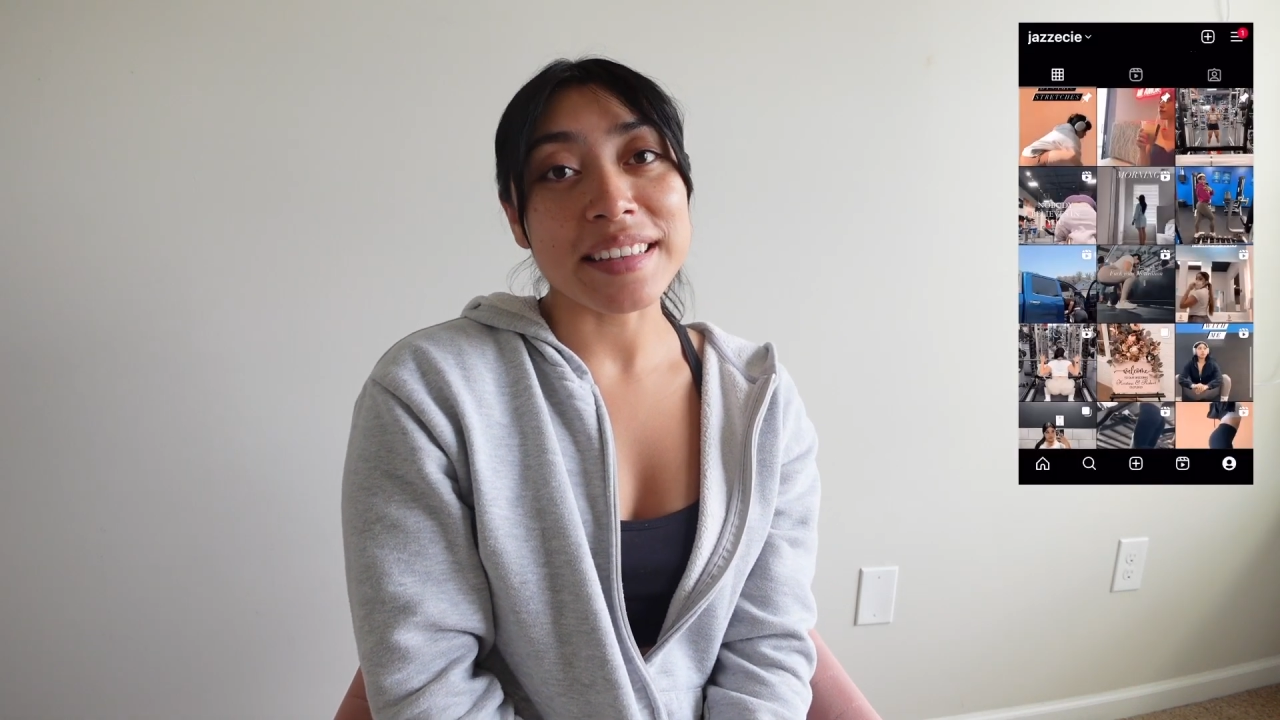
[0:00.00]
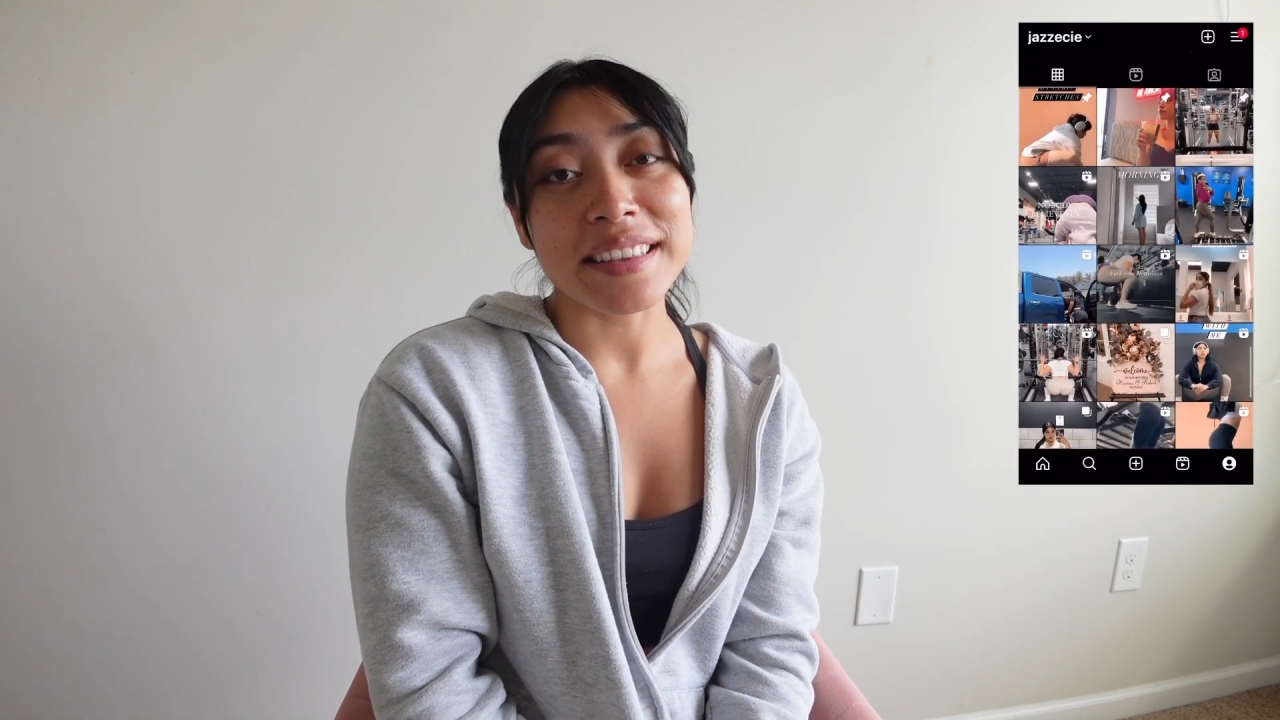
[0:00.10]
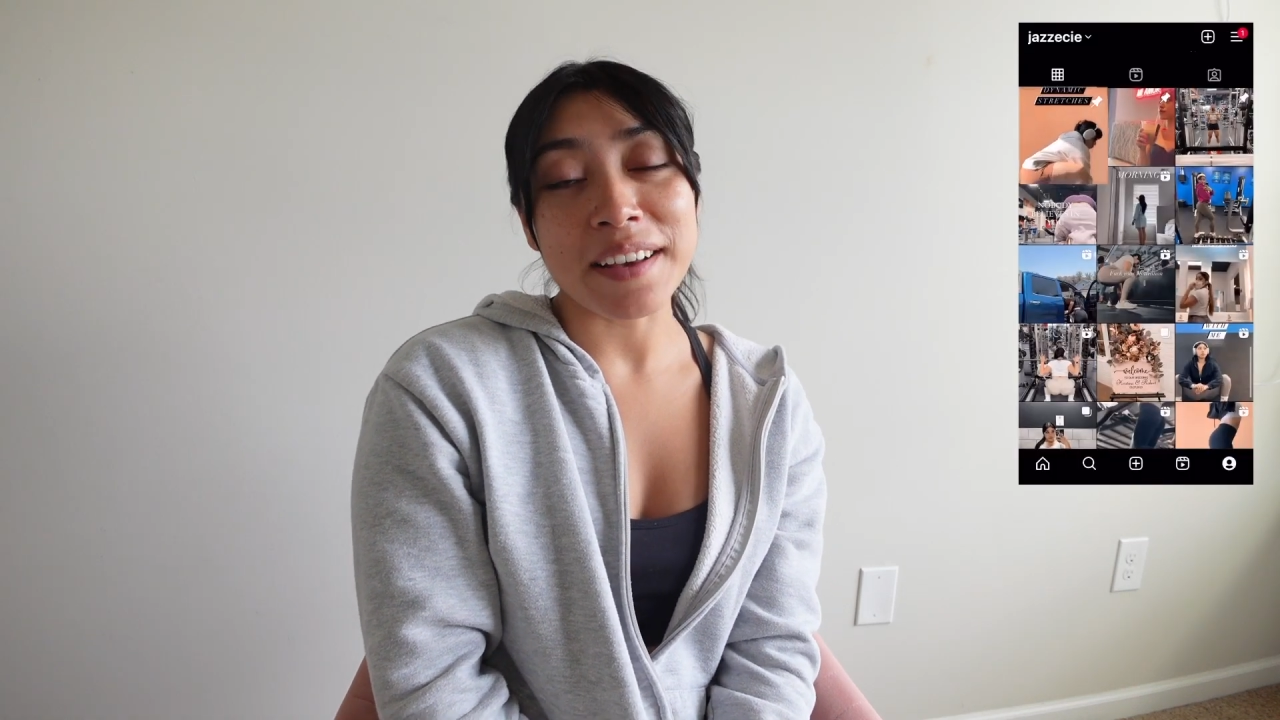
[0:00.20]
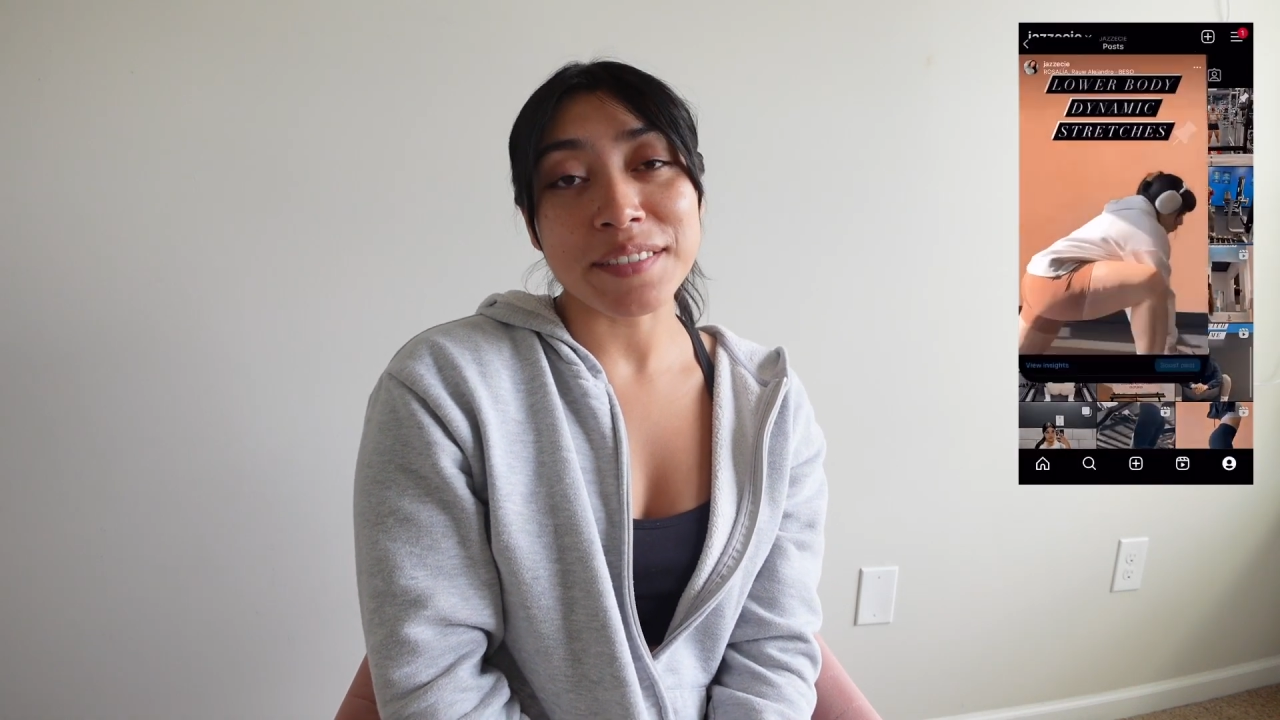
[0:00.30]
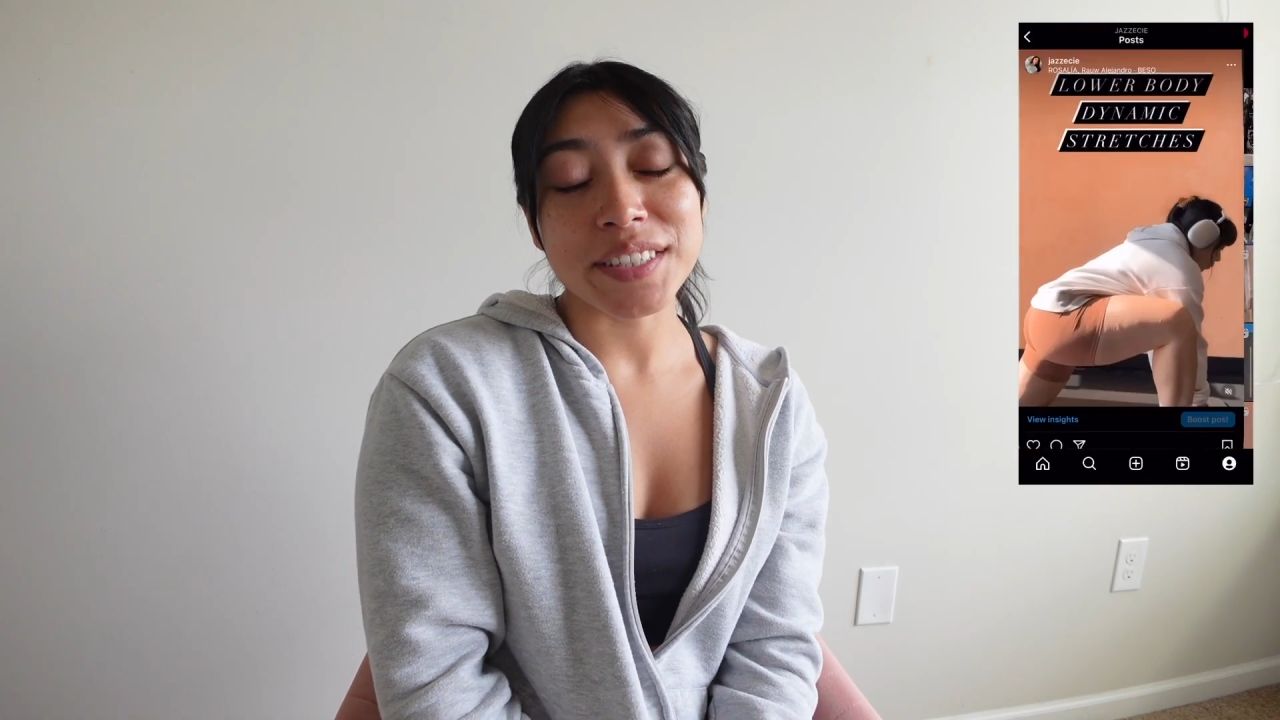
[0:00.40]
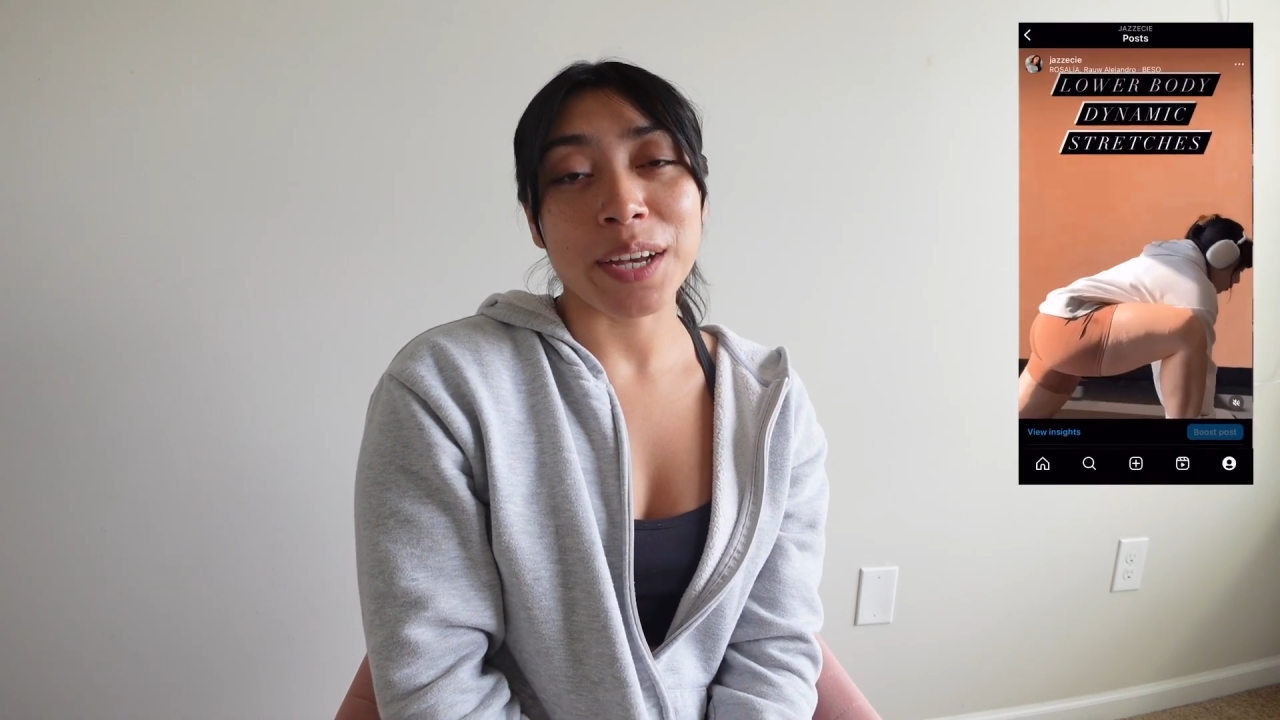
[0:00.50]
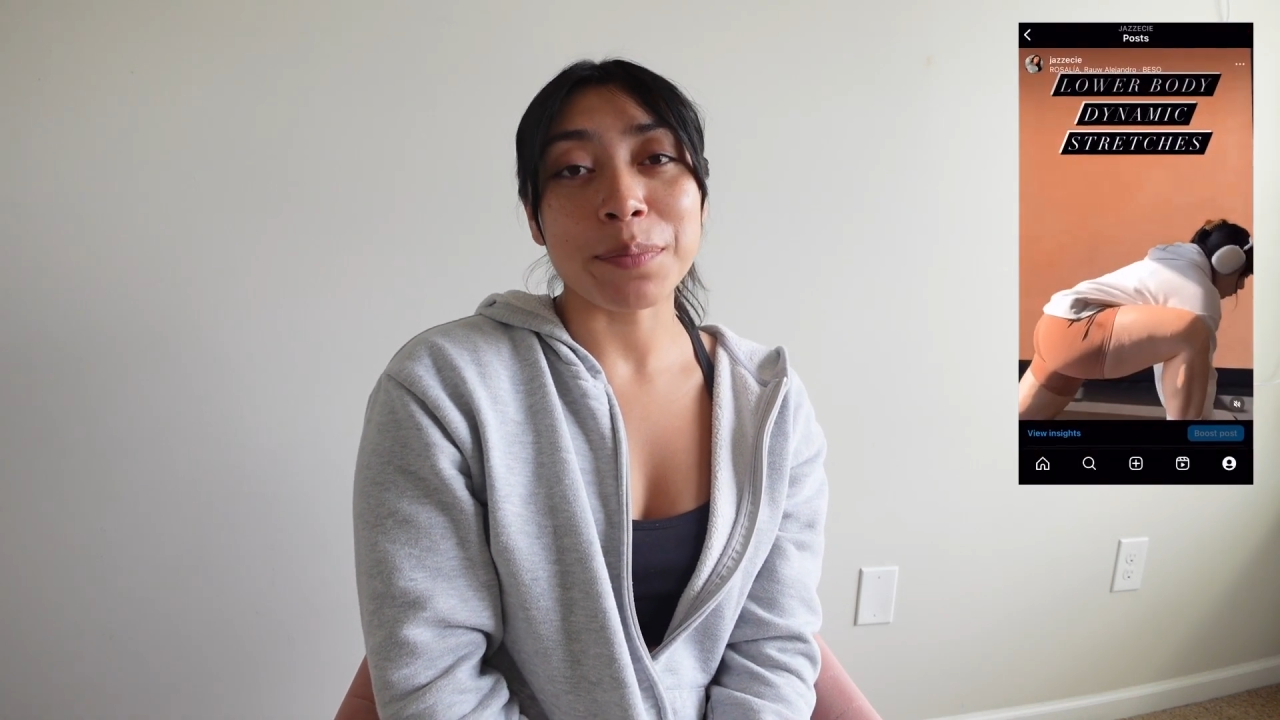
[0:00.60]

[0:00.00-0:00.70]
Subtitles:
lifestyle